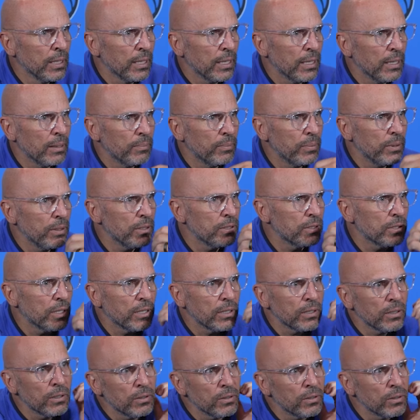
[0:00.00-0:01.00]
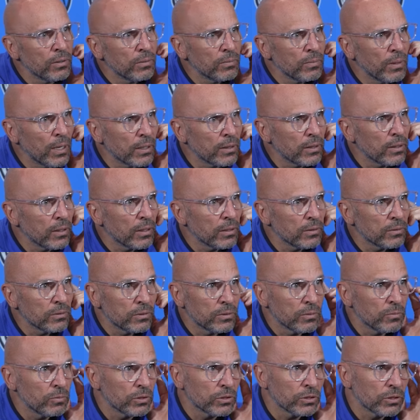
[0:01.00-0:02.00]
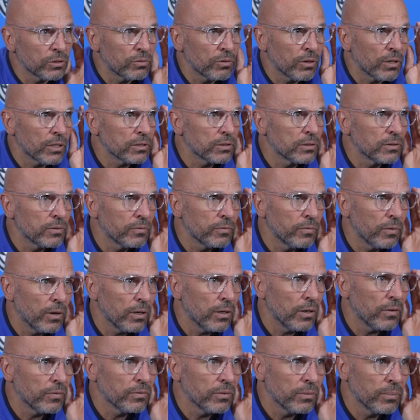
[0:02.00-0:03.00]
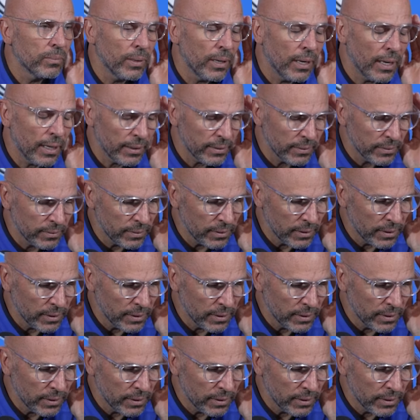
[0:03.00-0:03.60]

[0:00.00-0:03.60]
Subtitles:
And PJ, you know, I thought was aggressive right off the bat.